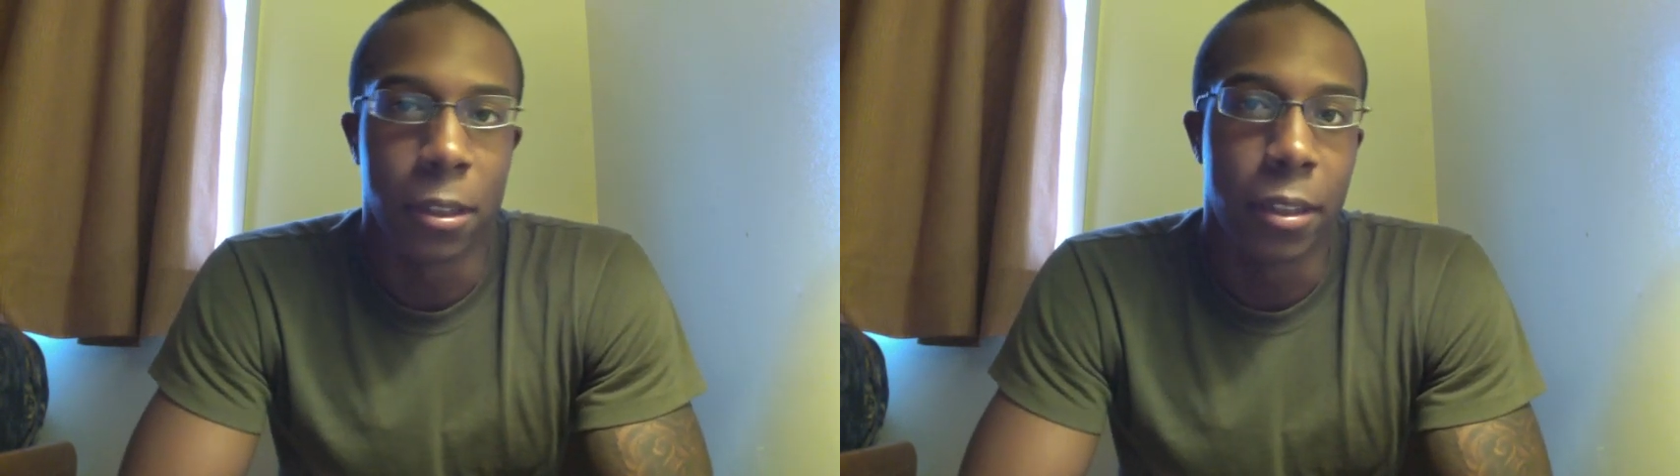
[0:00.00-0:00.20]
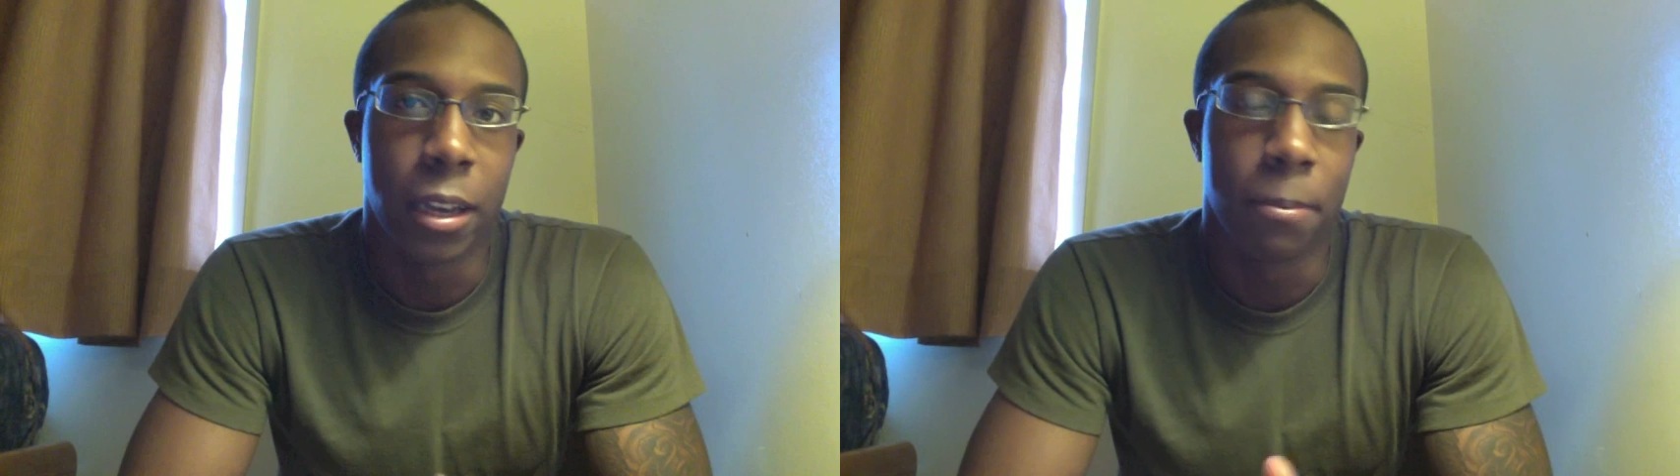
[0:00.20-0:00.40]
in
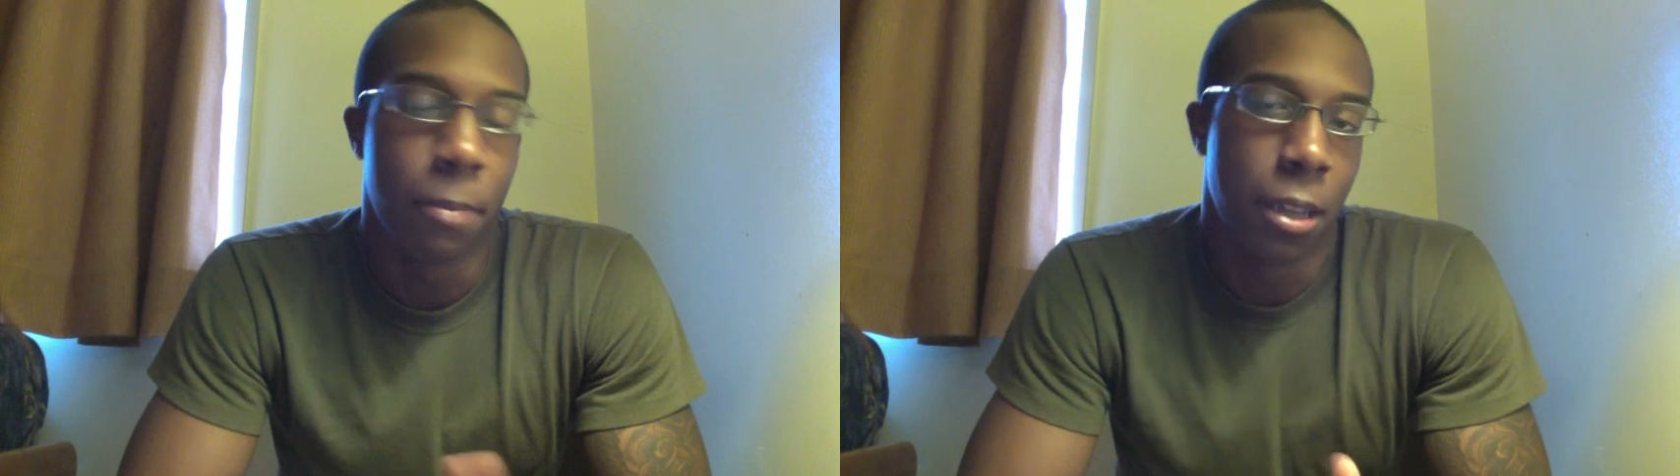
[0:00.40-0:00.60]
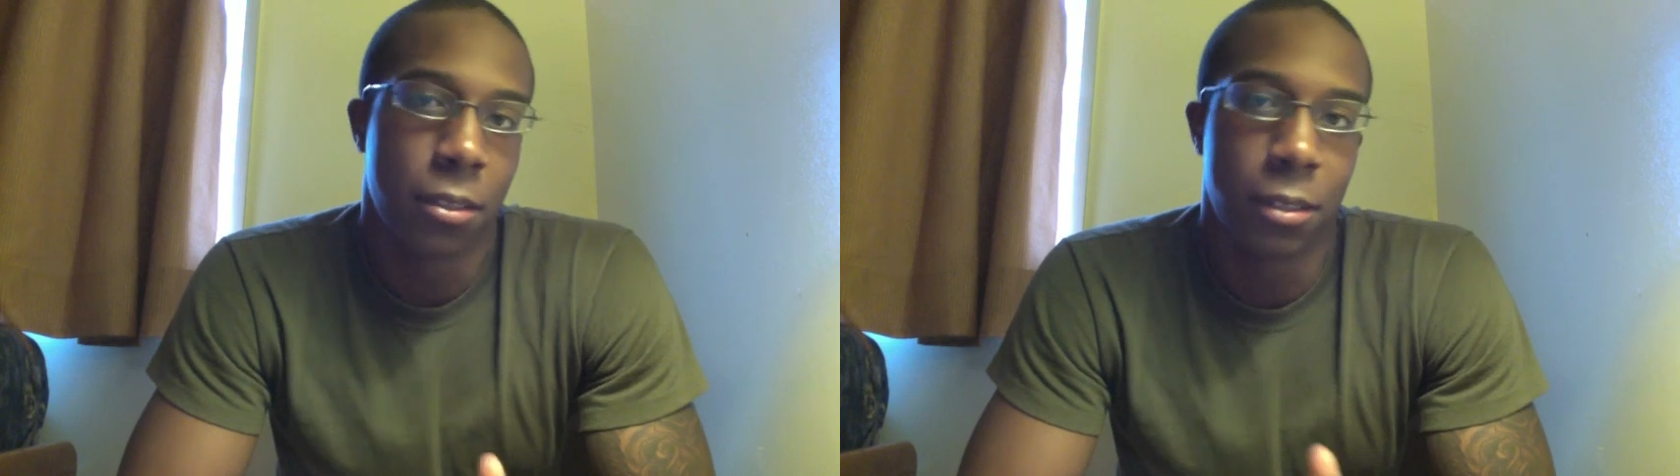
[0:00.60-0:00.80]
the
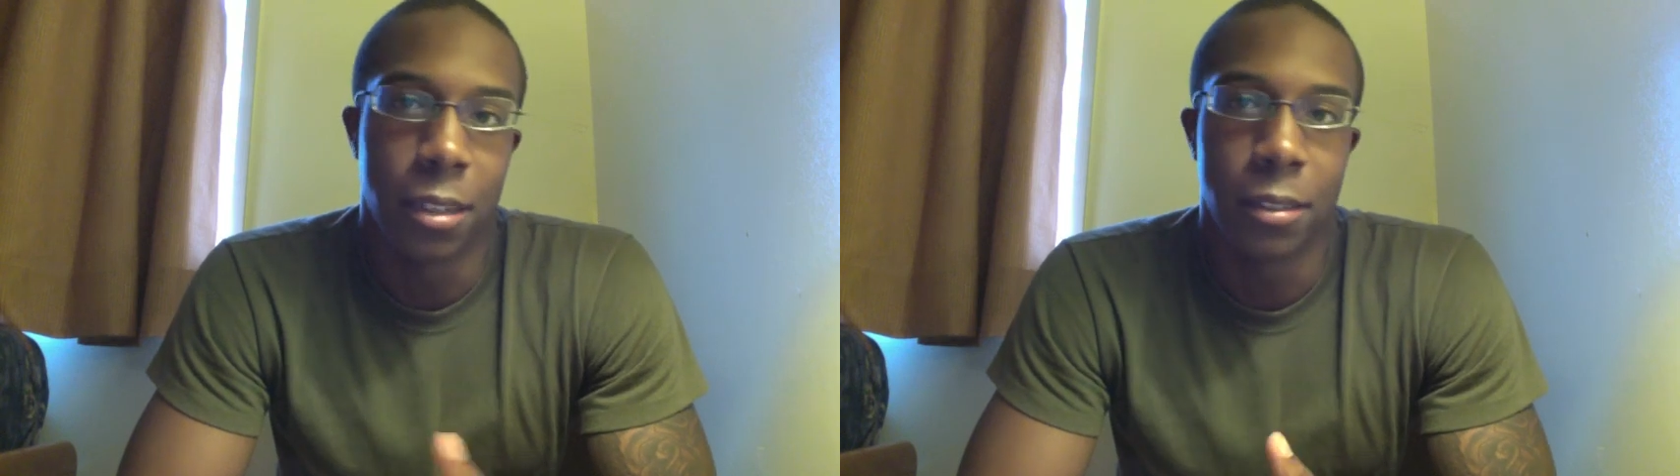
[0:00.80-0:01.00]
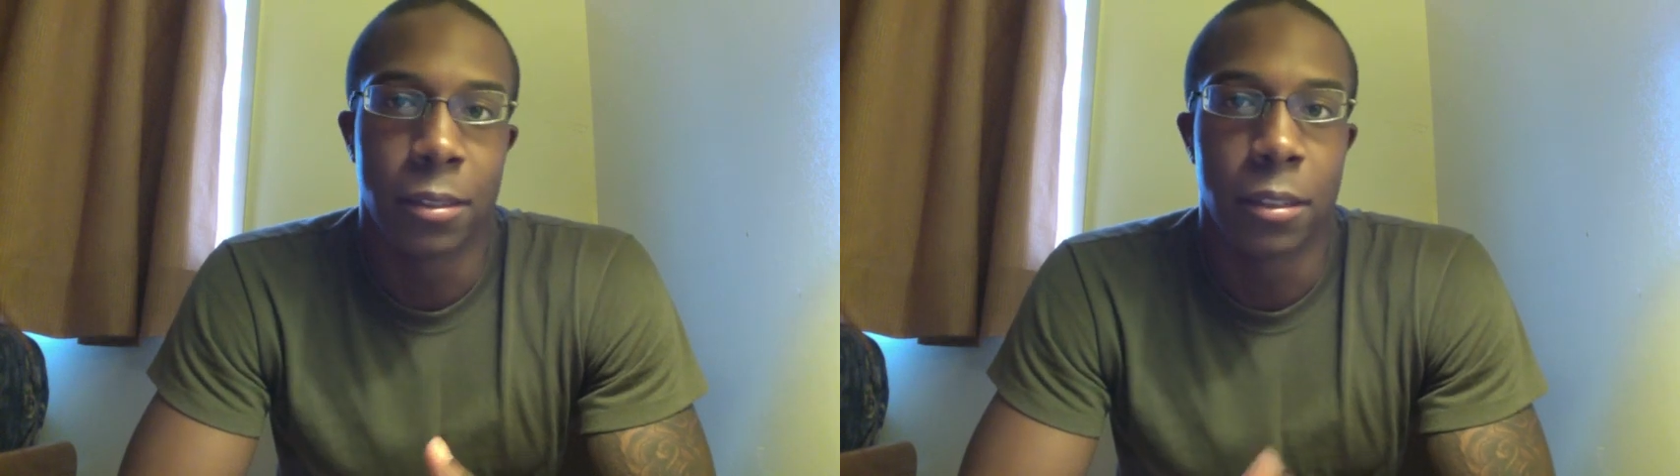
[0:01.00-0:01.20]
depth. I just
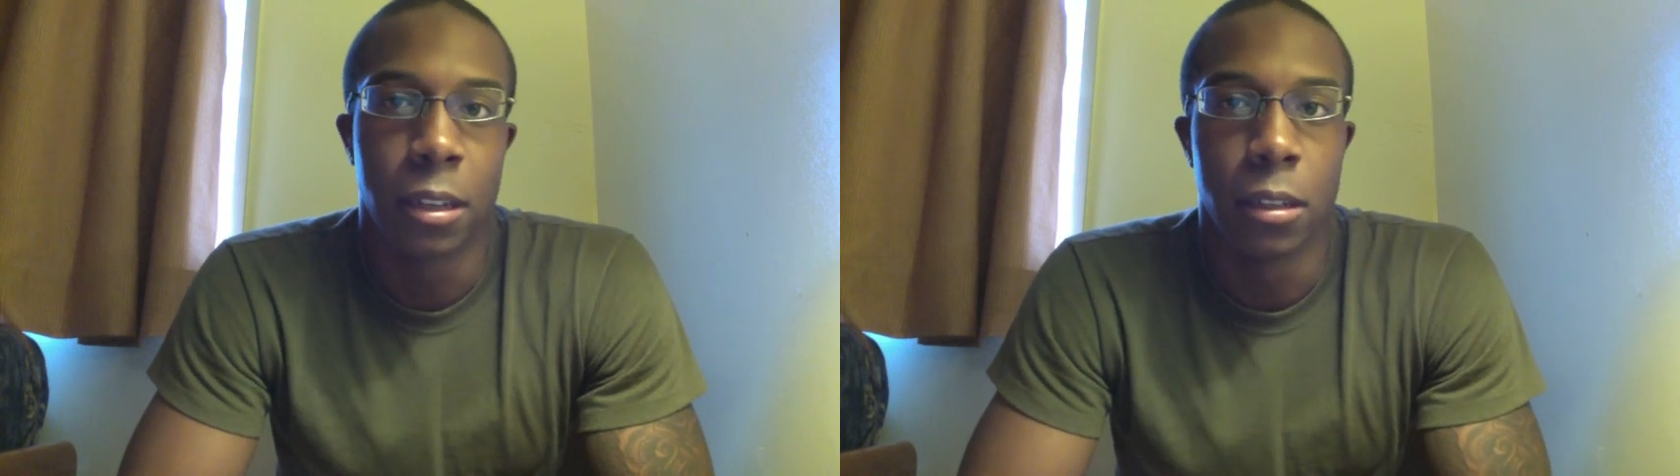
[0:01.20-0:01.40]
didn't.